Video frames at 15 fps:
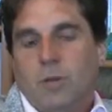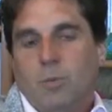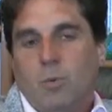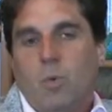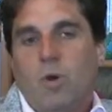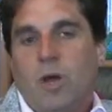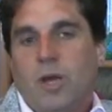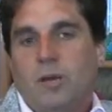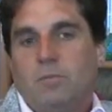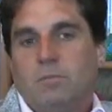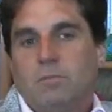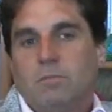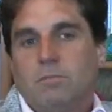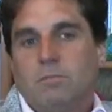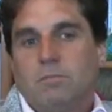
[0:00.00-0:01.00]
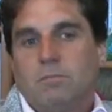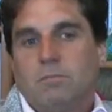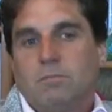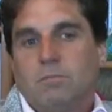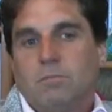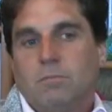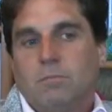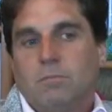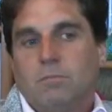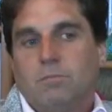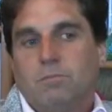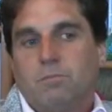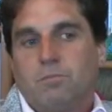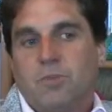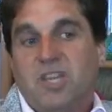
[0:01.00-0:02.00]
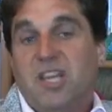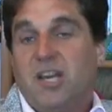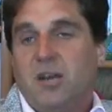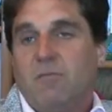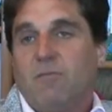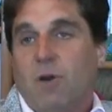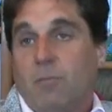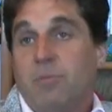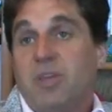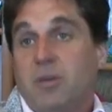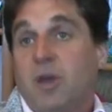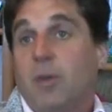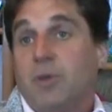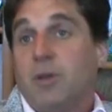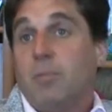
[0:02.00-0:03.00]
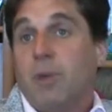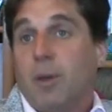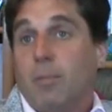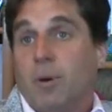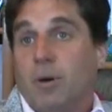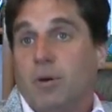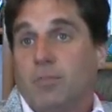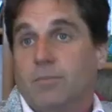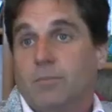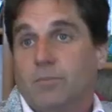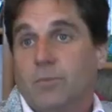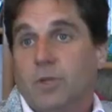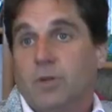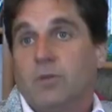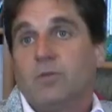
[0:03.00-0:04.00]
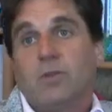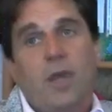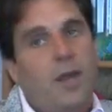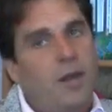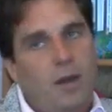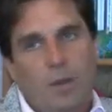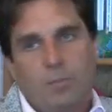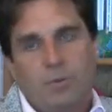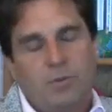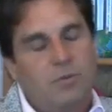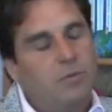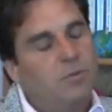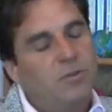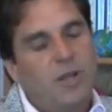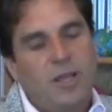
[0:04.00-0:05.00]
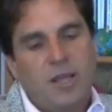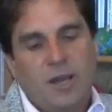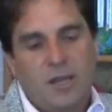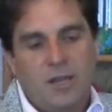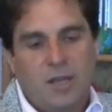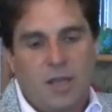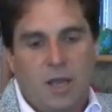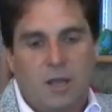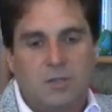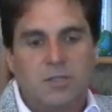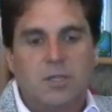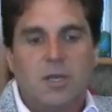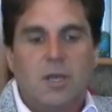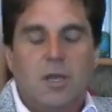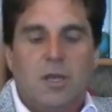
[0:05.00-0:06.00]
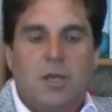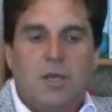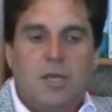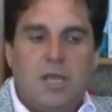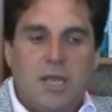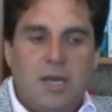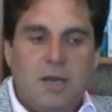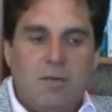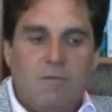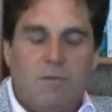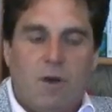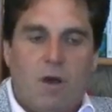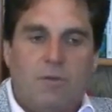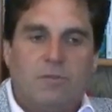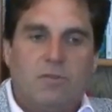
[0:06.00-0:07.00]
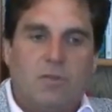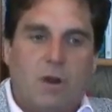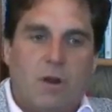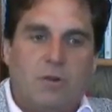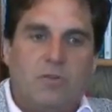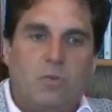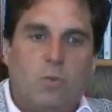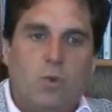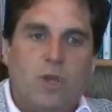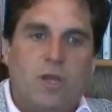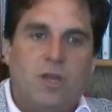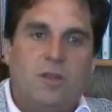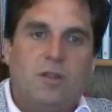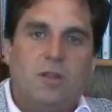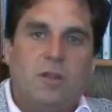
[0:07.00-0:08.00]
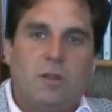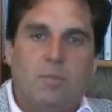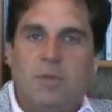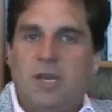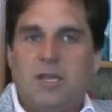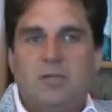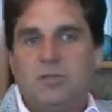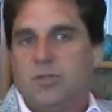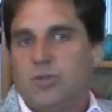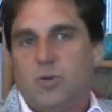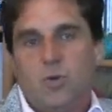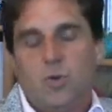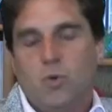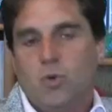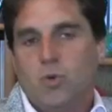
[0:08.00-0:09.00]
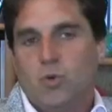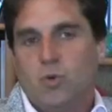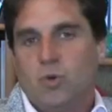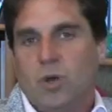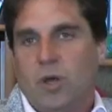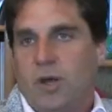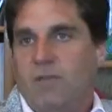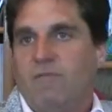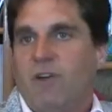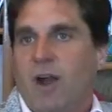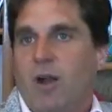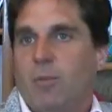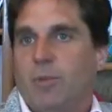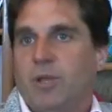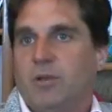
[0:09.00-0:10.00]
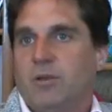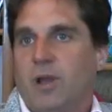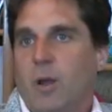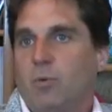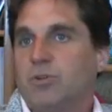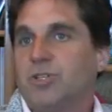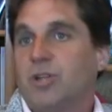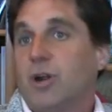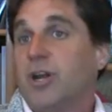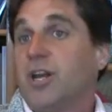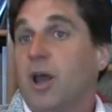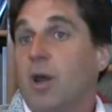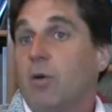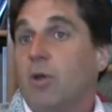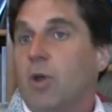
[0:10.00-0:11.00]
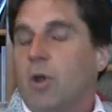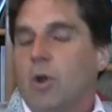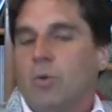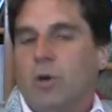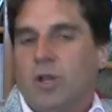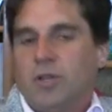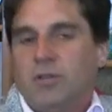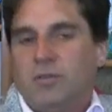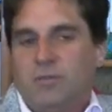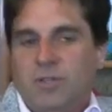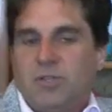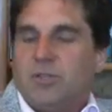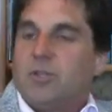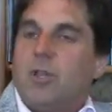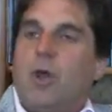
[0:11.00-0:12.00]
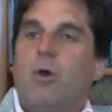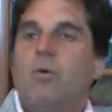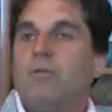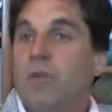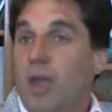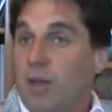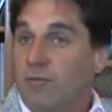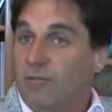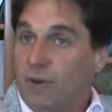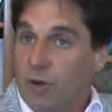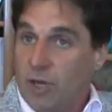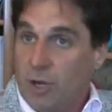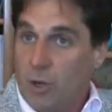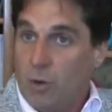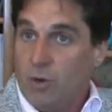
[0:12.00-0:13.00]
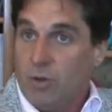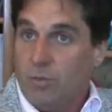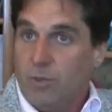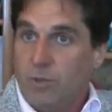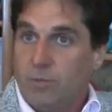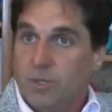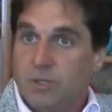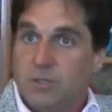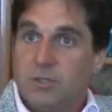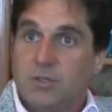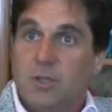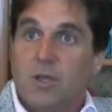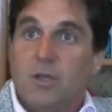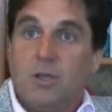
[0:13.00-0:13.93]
Number one, getting involved, becoming a member. You know, signing up is just like anything else. Getting involved starts with committing to an environment. Now we're starting out relatively slow and fairly low commitments.